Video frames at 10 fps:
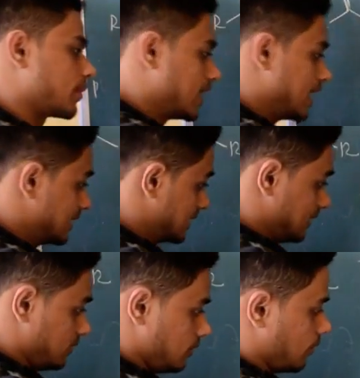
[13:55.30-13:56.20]

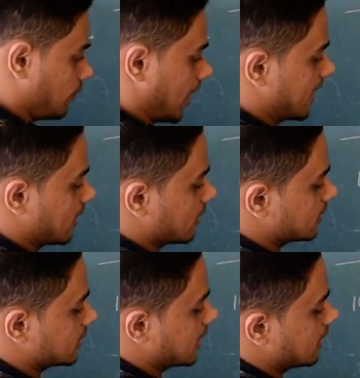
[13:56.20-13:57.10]
valency 5,
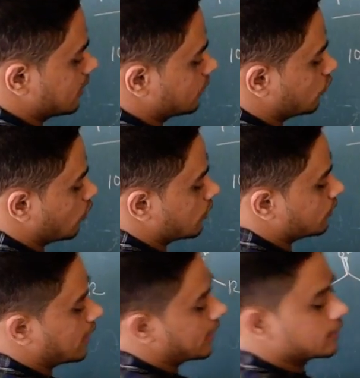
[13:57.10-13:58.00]
3, 4,
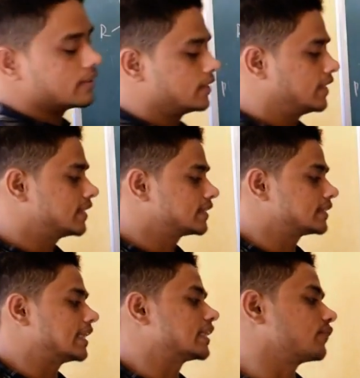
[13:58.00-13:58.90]
5, it's
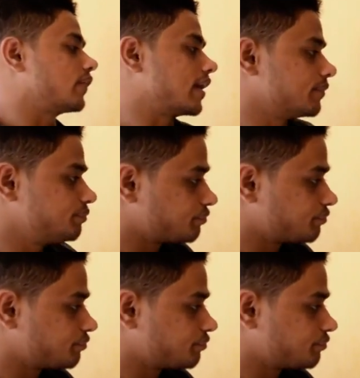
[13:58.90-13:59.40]
satisfied.